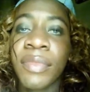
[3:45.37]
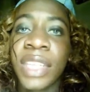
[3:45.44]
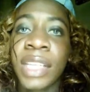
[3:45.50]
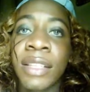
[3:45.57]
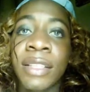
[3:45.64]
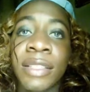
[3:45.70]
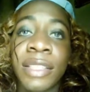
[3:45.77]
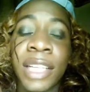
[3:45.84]

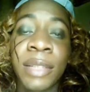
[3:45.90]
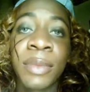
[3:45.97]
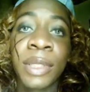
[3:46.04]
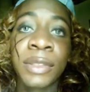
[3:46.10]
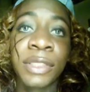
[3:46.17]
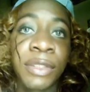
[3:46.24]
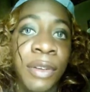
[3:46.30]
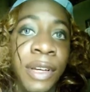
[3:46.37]
and then Tamar
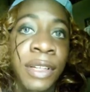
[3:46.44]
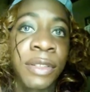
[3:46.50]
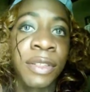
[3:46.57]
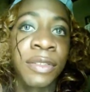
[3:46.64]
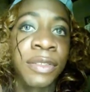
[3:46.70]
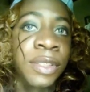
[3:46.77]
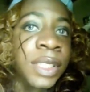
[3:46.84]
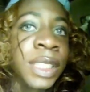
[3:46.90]
was crying
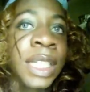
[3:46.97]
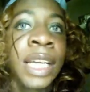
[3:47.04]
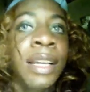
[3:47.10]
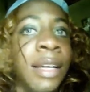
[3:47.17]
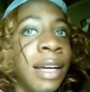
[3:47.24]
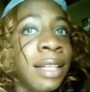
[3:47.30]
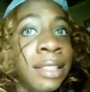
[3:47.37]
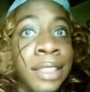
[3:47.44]
over it,
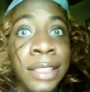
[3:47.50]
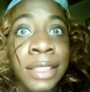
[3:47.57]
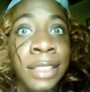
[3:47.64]
I did